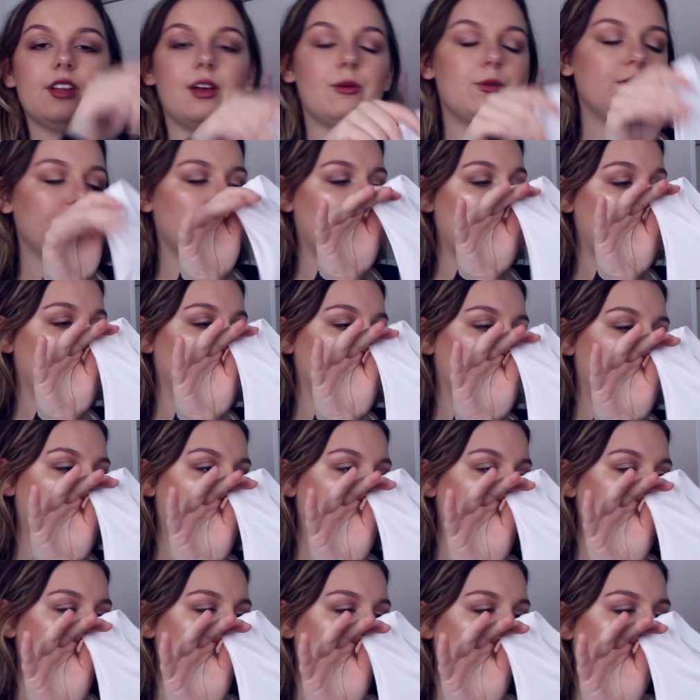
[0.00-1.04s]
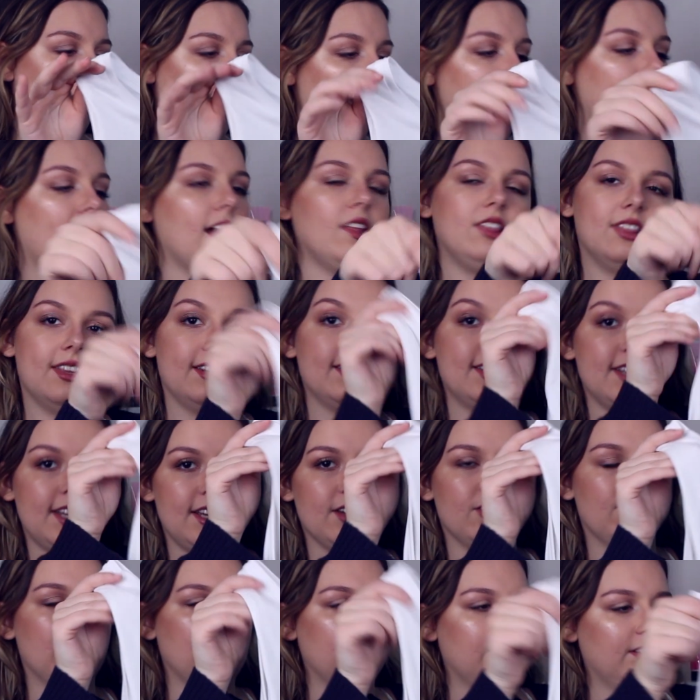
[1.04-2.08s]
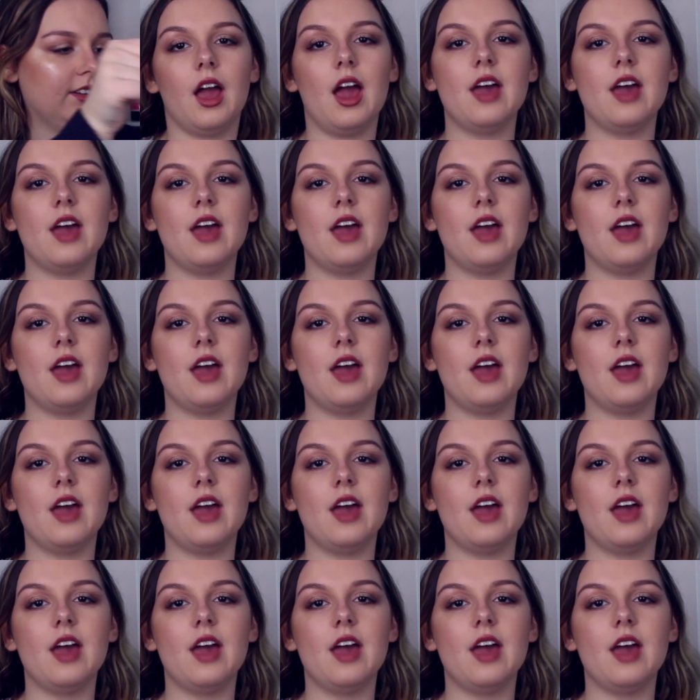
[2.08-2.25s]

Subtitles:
I would not have paid more. I got the deal.